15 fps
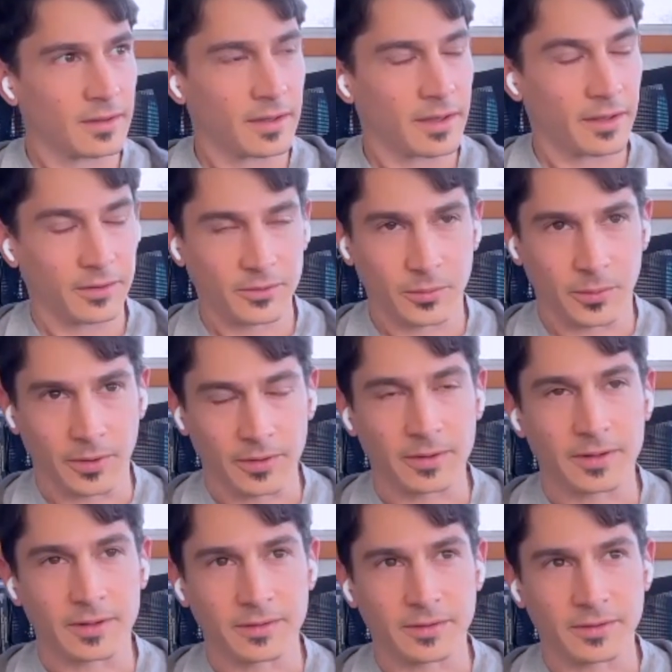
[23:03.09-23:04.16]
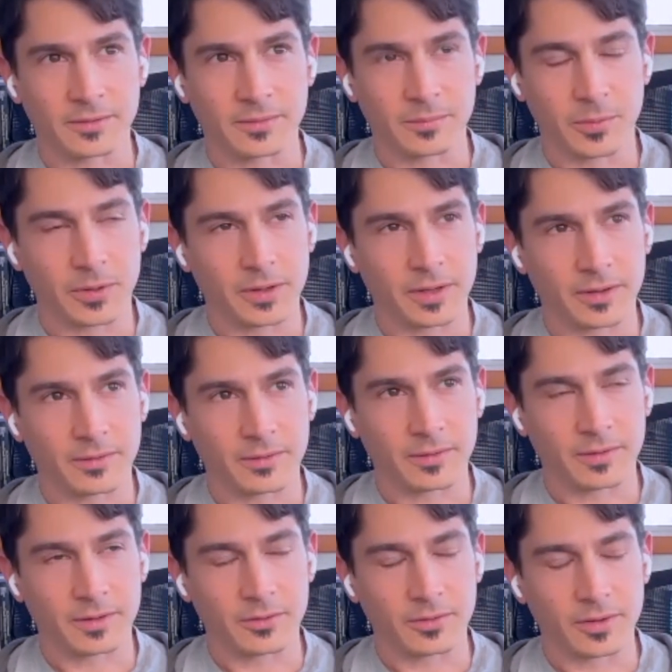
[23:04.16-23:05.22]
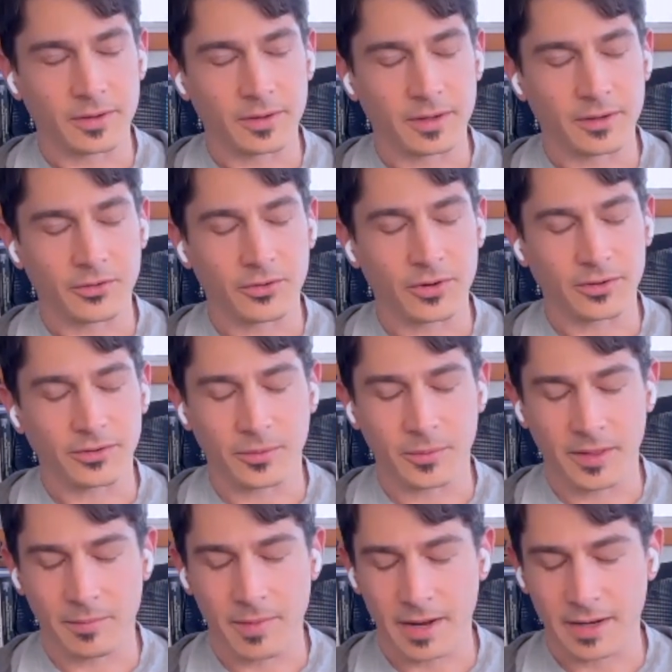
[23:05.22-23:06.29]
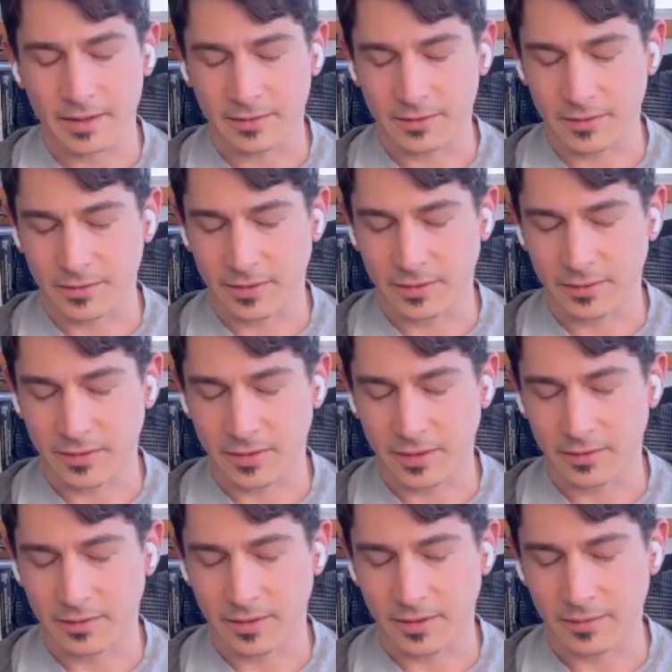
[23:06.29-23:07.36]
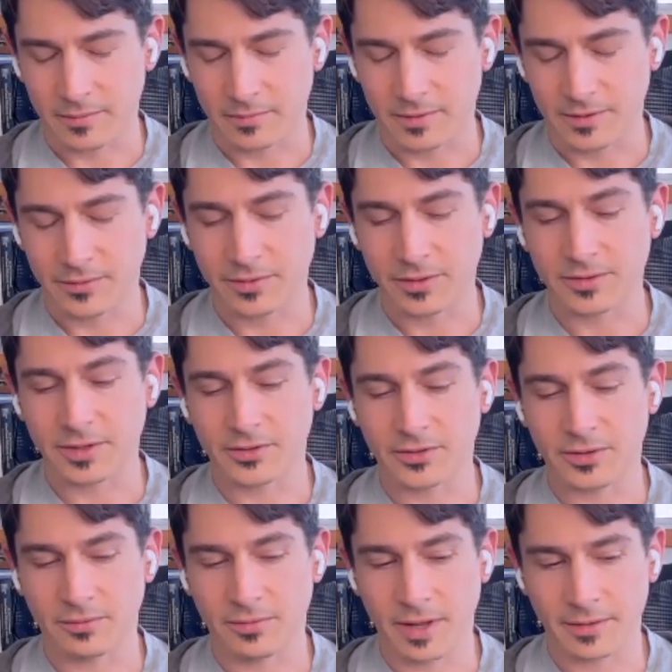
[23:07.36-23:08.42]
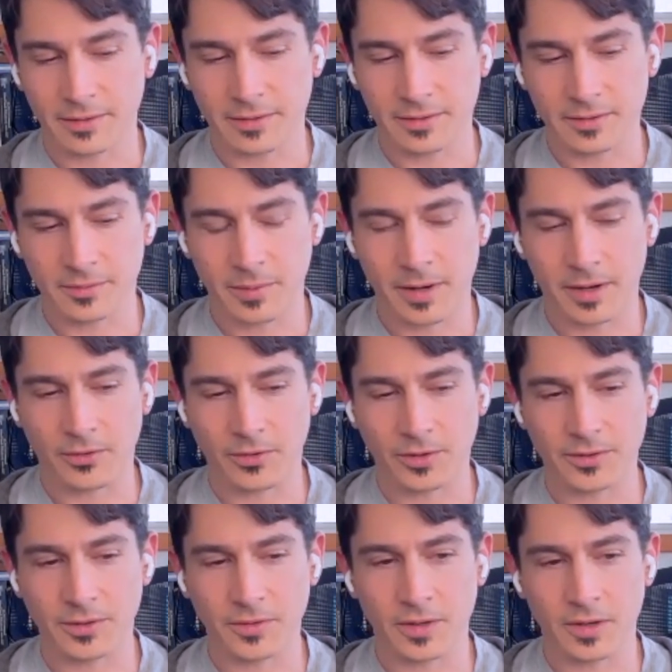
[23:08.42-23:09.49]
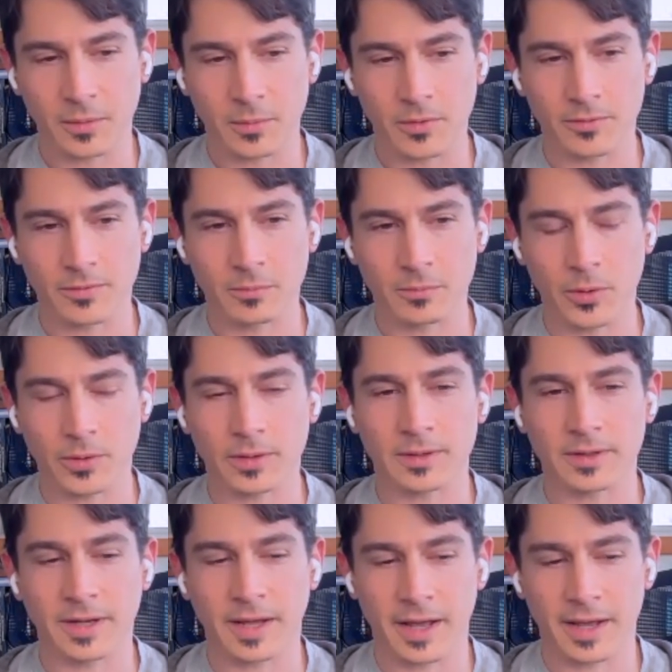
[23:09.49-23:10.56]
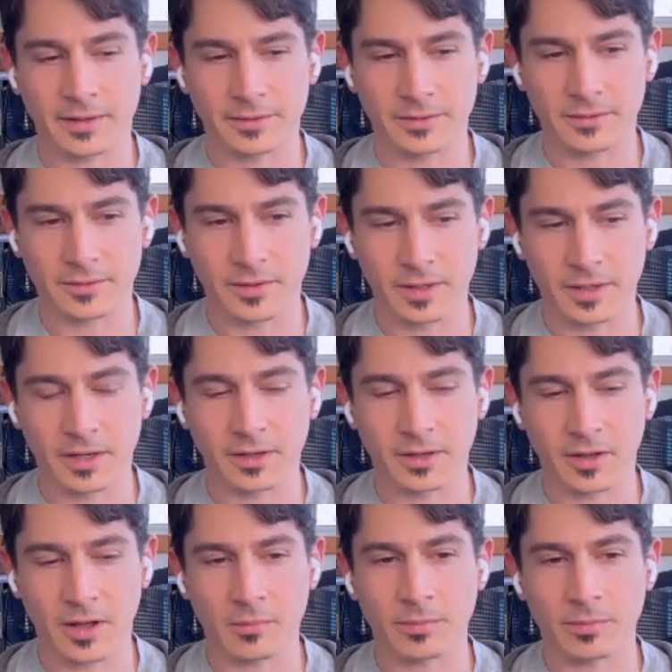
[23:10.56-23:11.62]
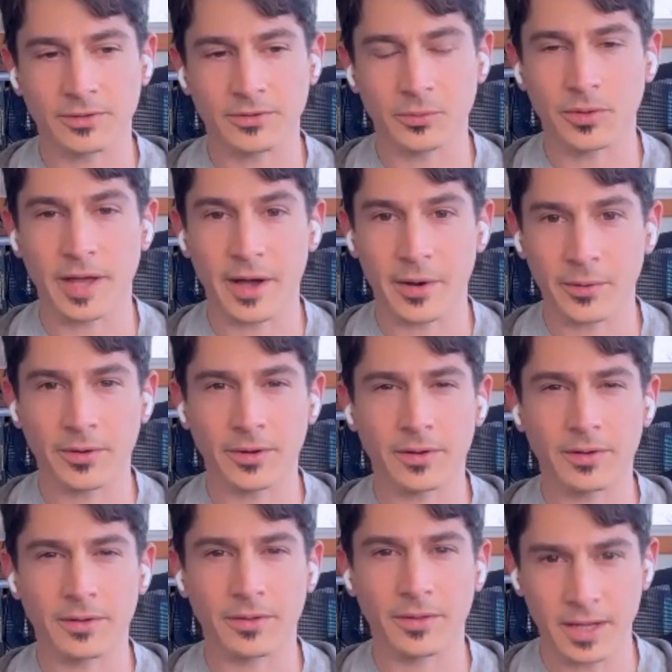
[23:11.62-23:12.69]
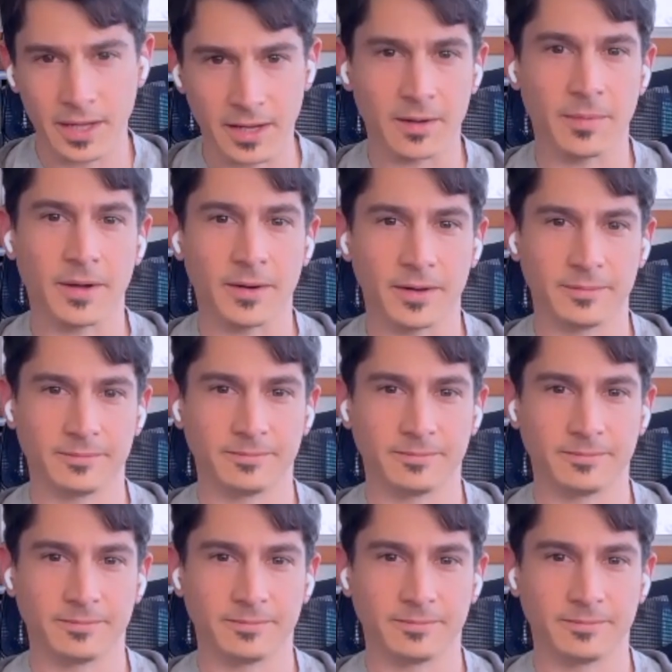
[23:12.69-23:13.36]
elsewhere, I think it's his book, Introduction to Mathematics, he says that civilization advances by increasing the number of important tasks that it can accomplish without thinking about it.